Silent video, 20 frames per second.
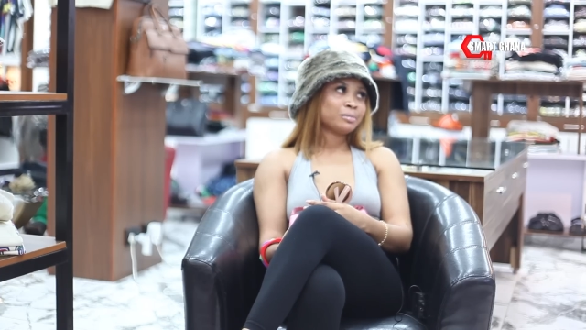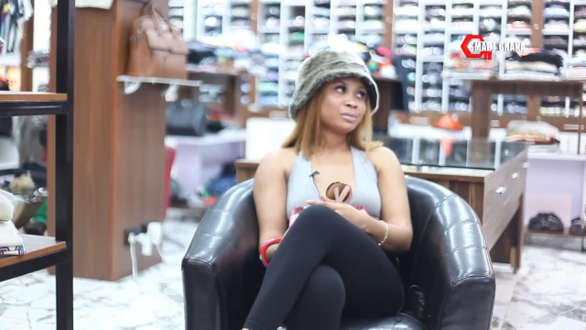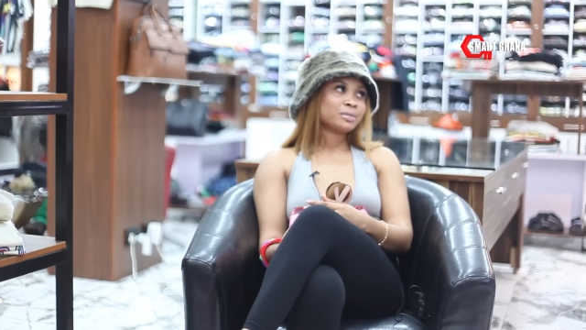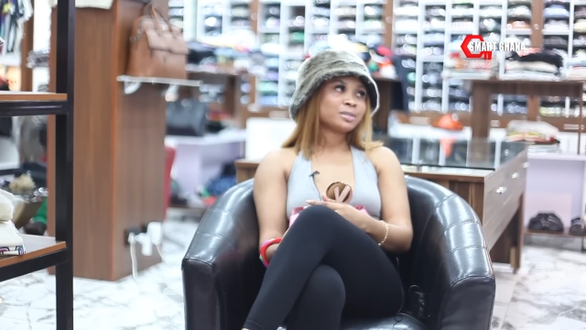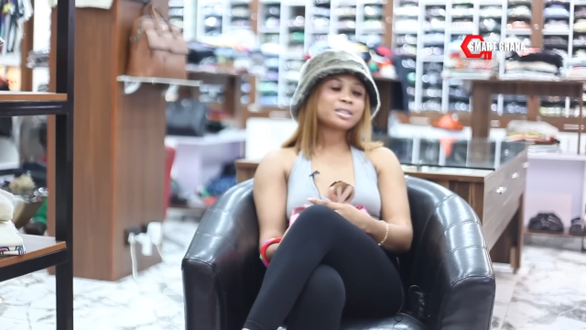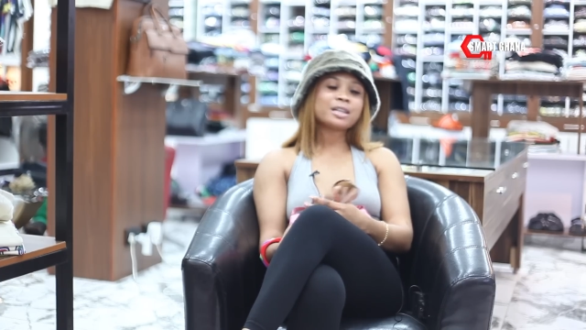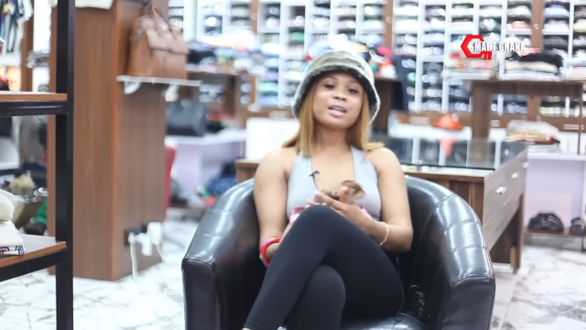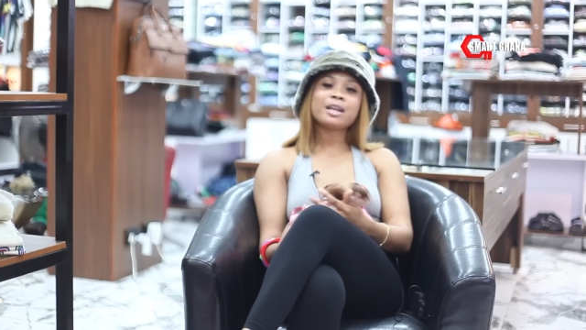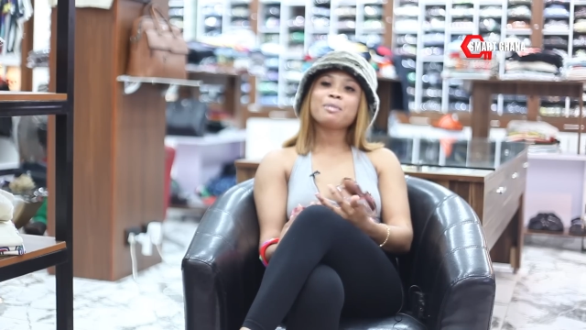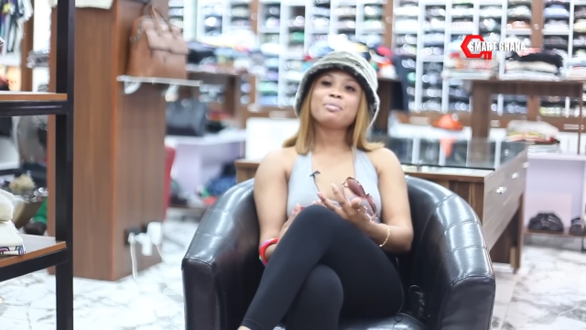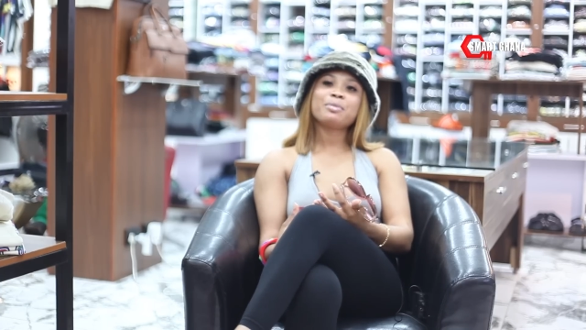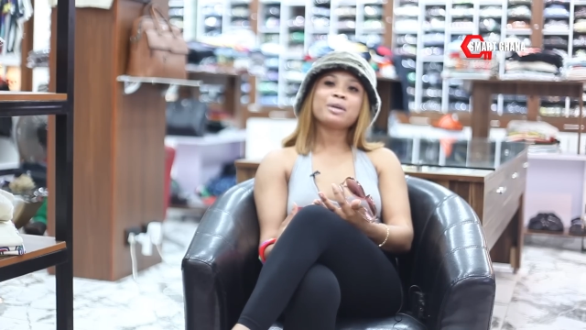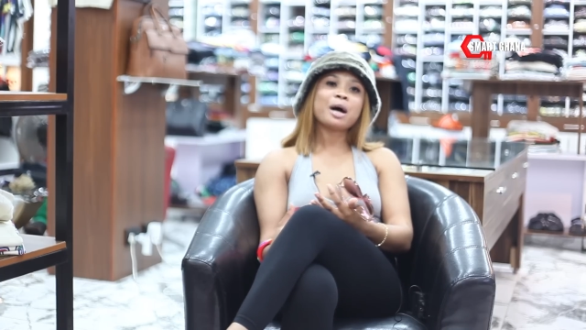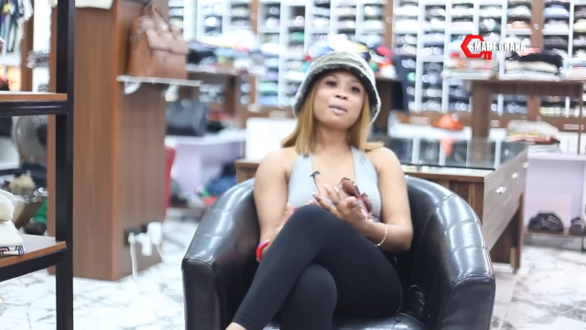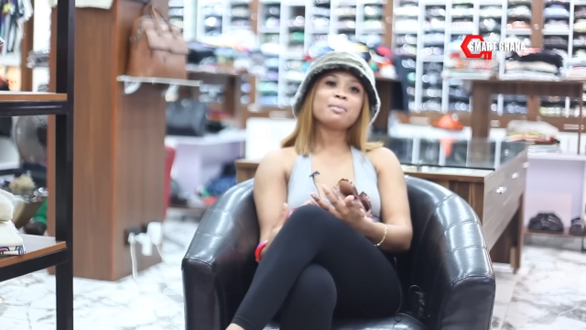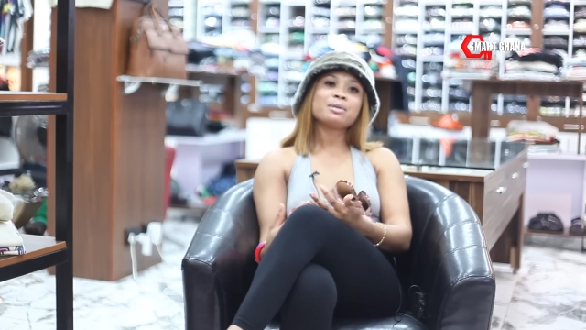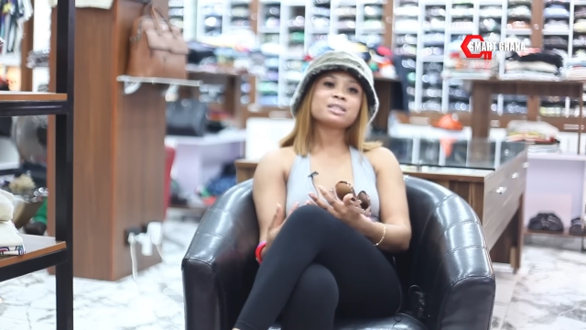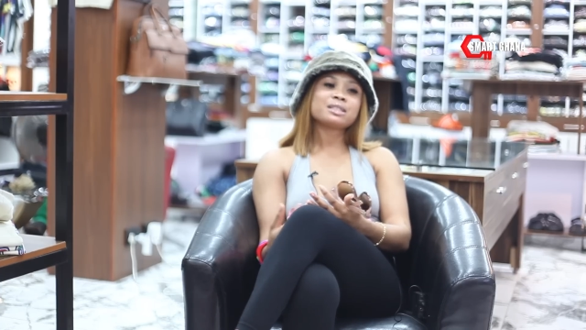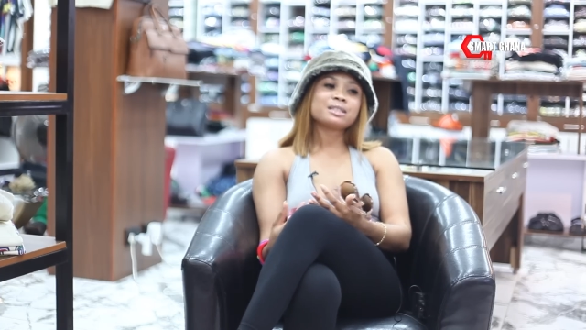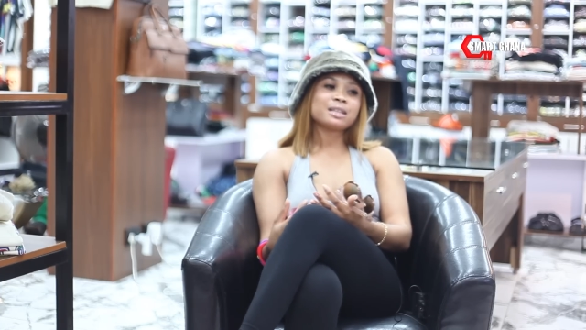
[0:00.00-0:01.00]
Say, they be
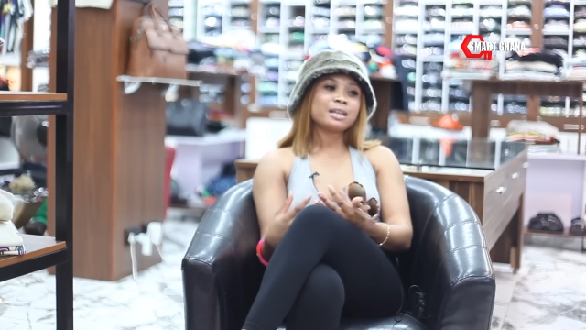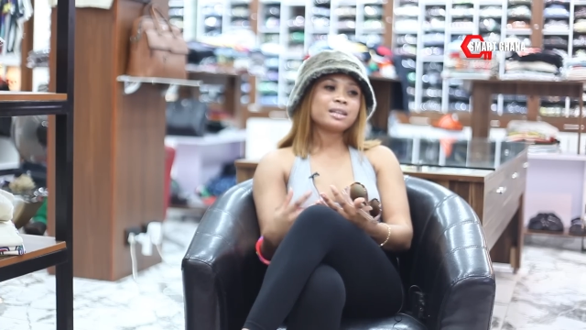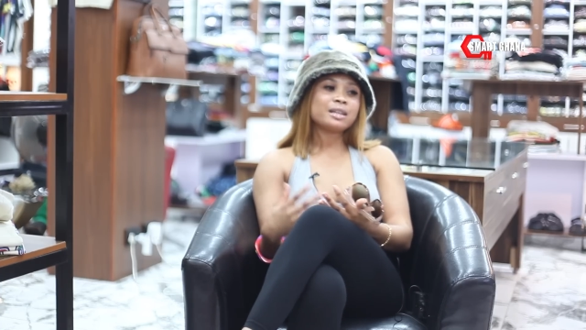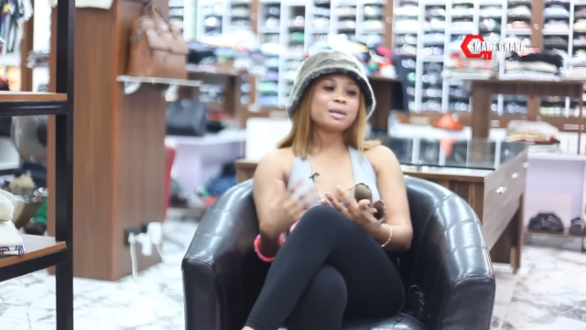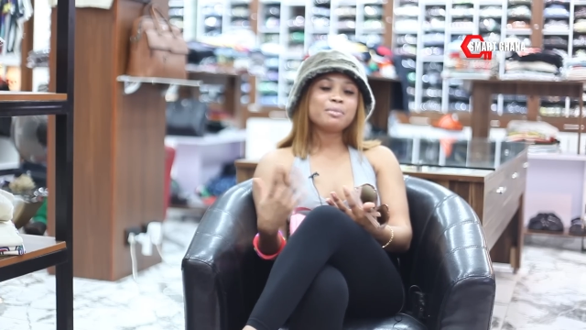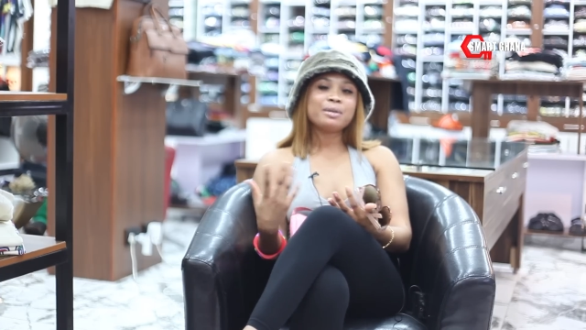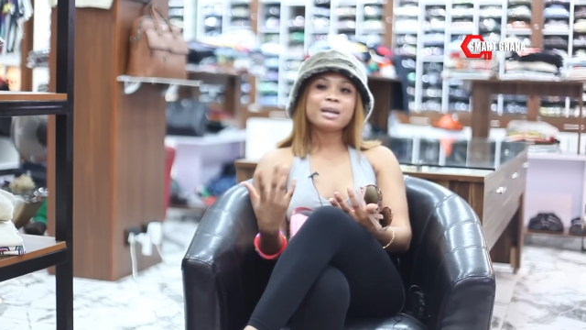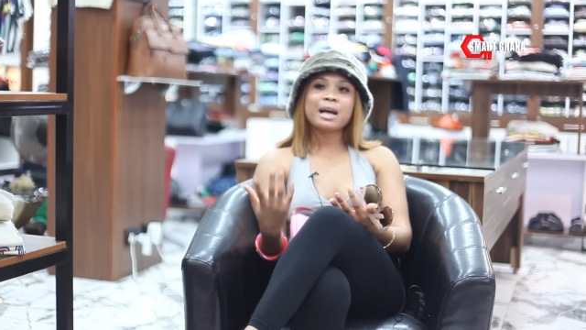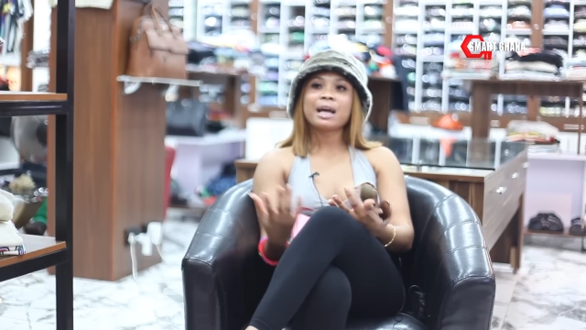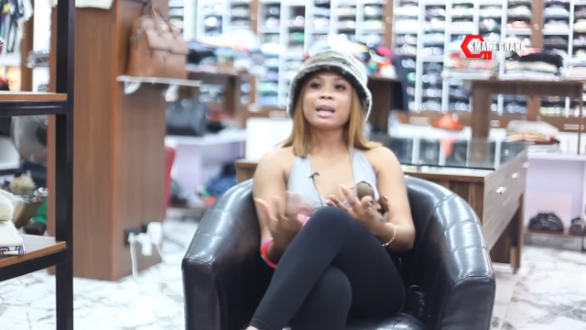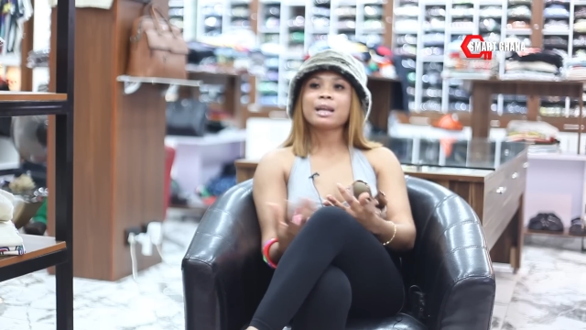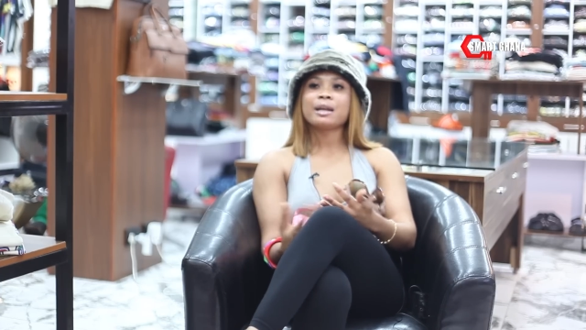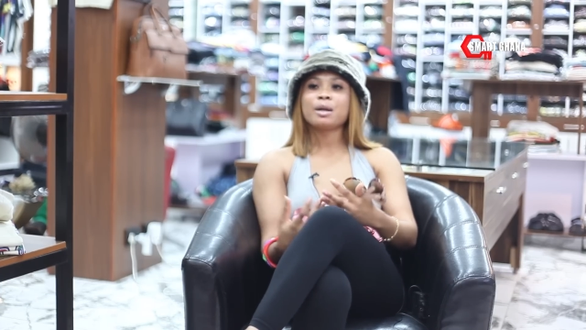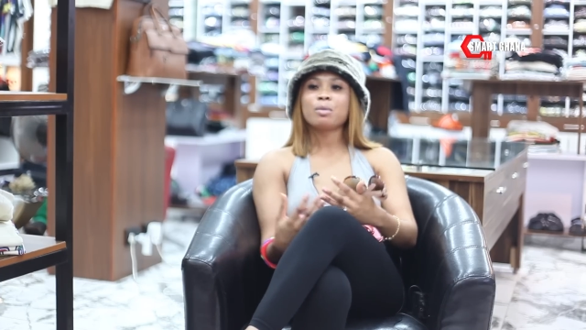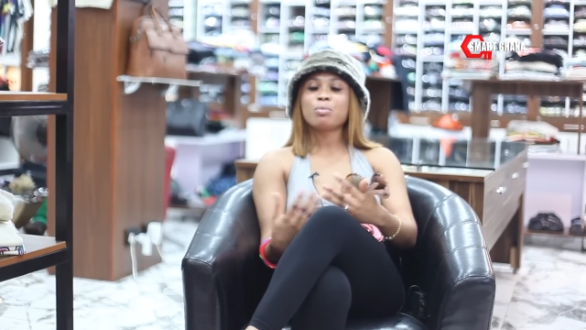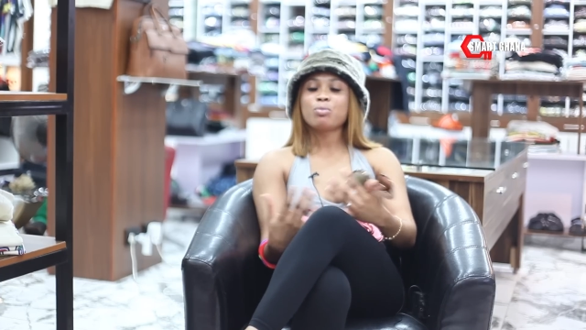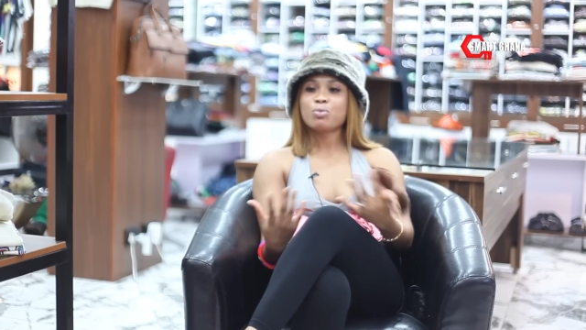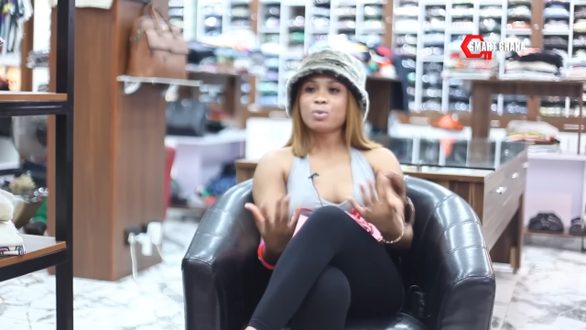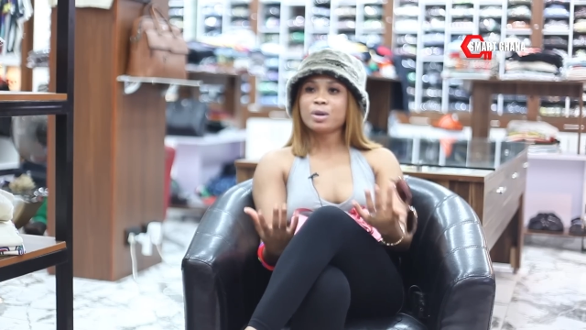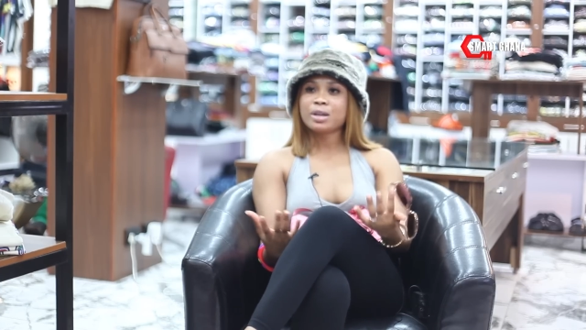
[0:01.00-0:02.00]
habits, they be an
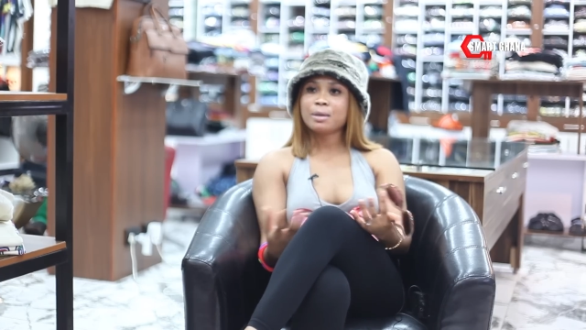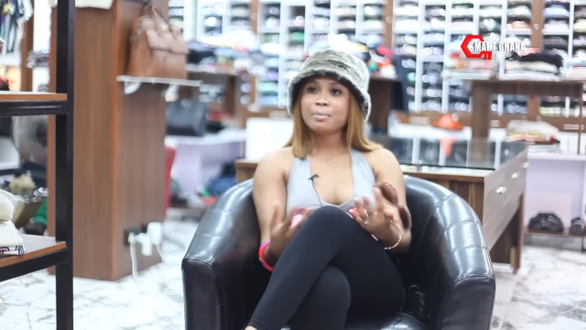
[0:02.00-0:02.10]
enabler,